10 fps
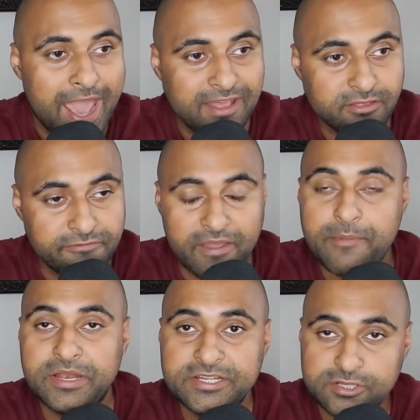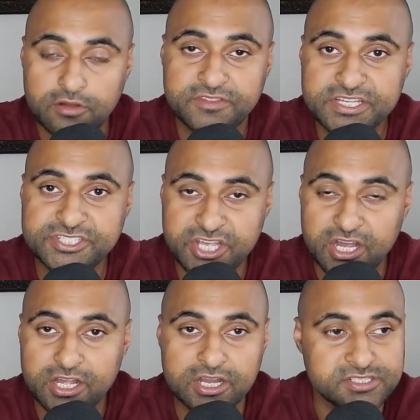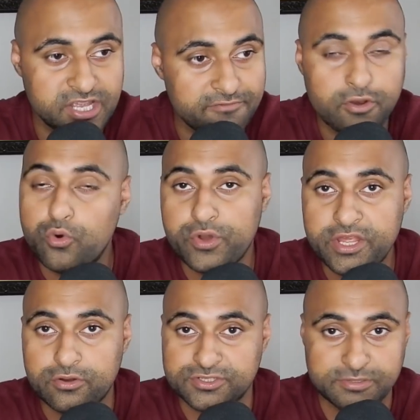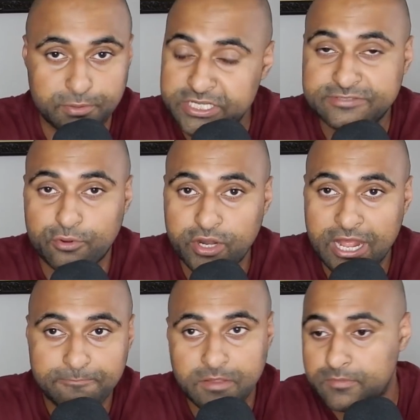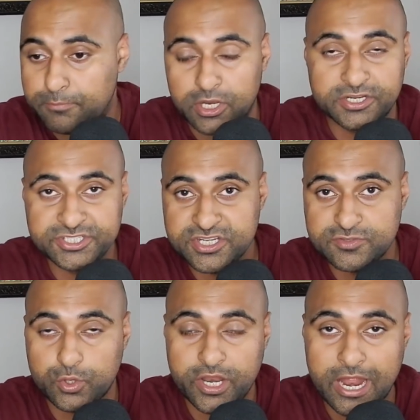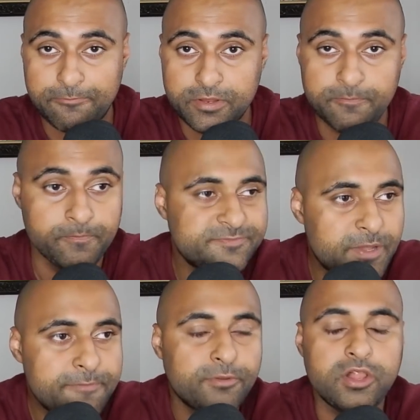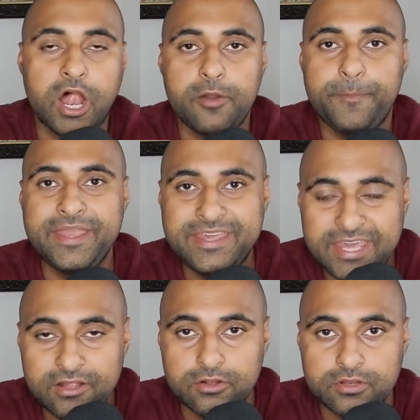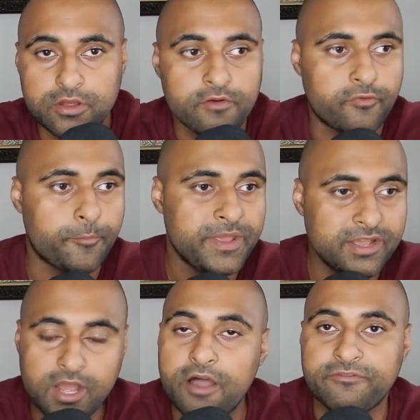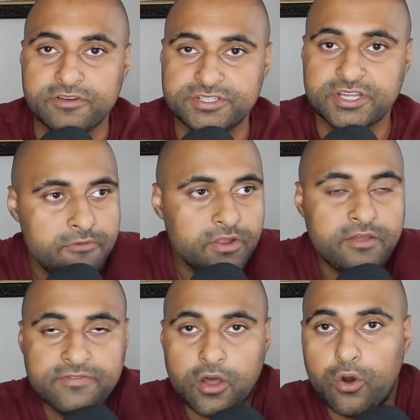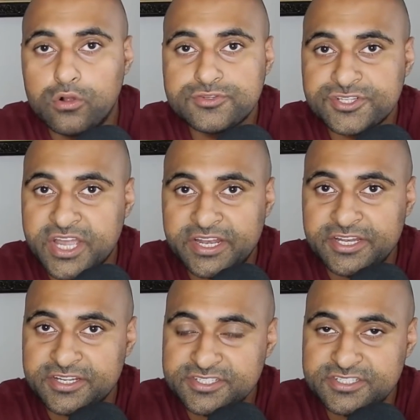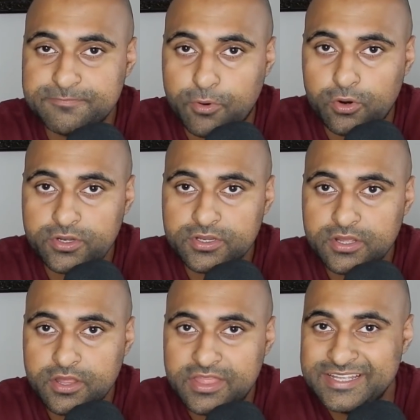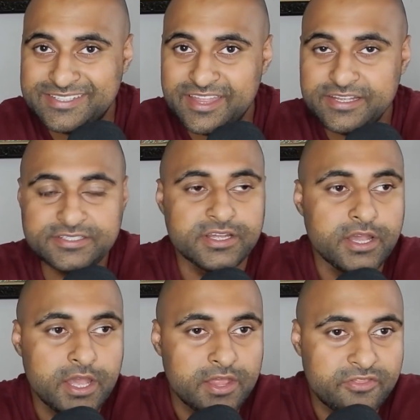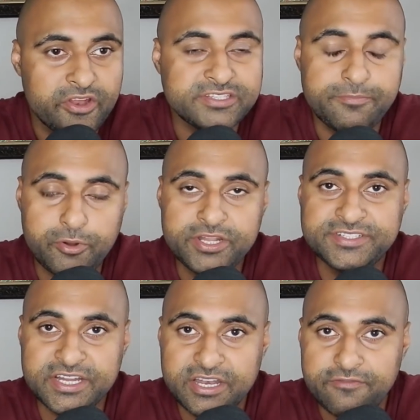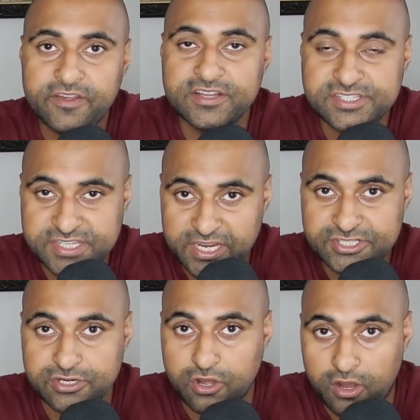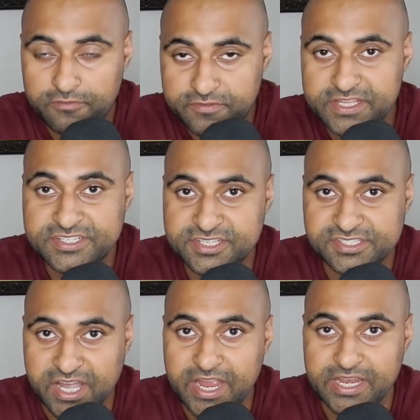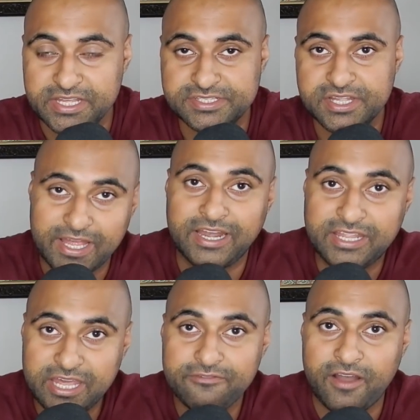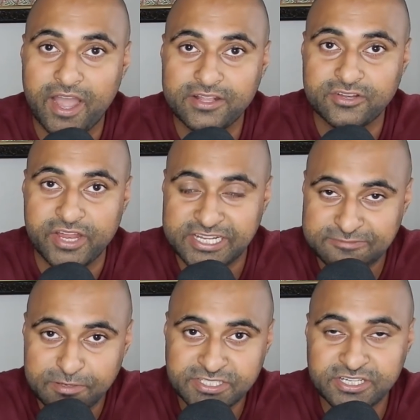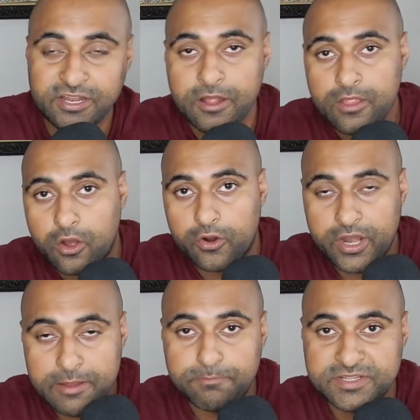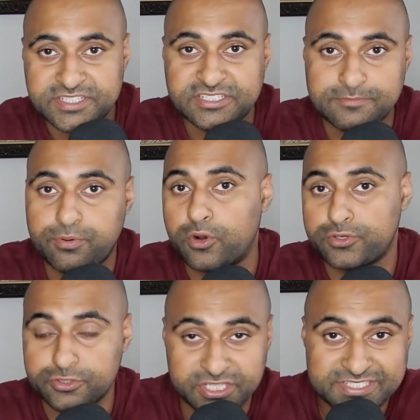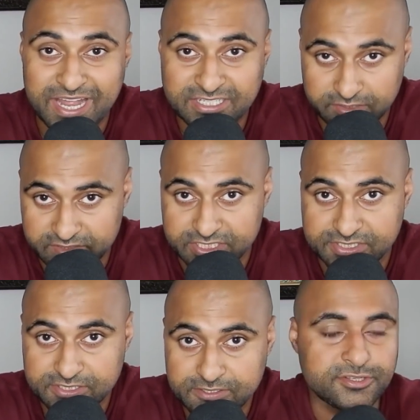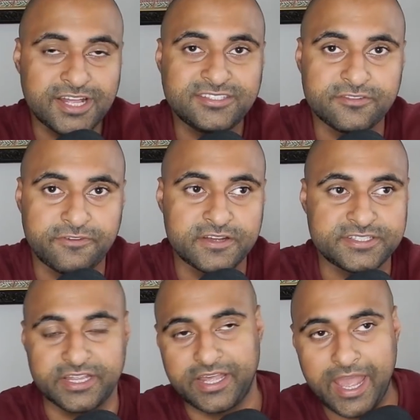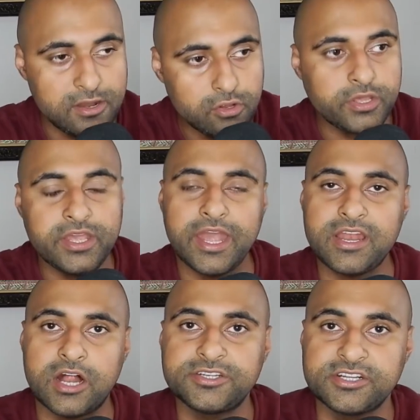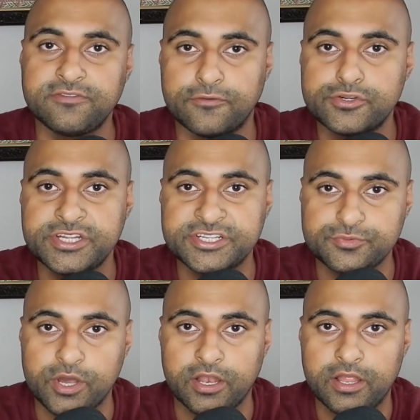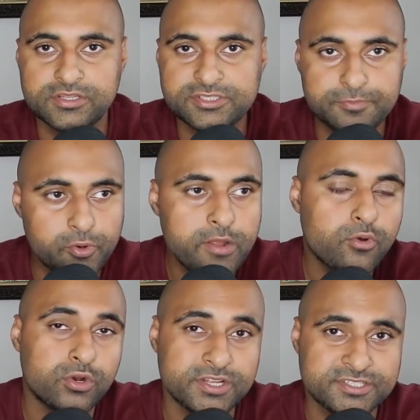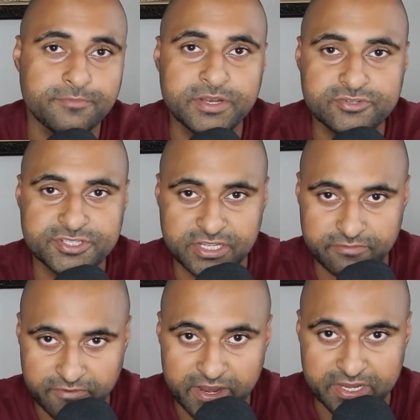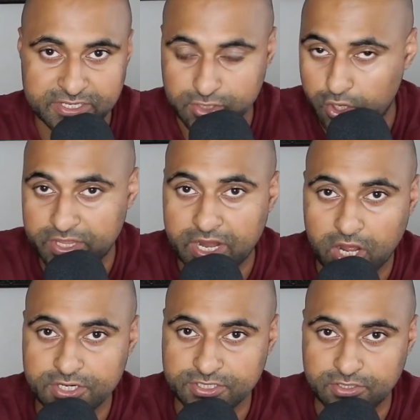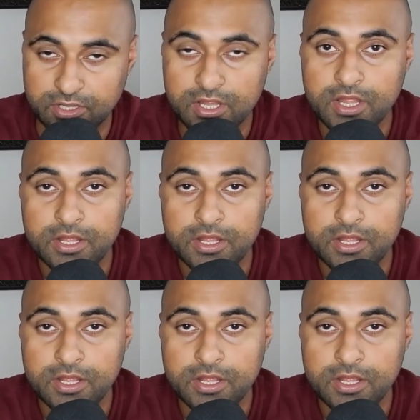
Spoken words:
And the families of these young girls have no recourse. The police won't help them. The politicians won't help them. These people are being killed for being kafirs. Even if the whole society doesn't support these things, there is a pretty significant section of these societies that give either explicit or implicit support to these activities. So that's the first thing. And looking at Article 14 as well, the Supreme Court has some interesting findings on that article.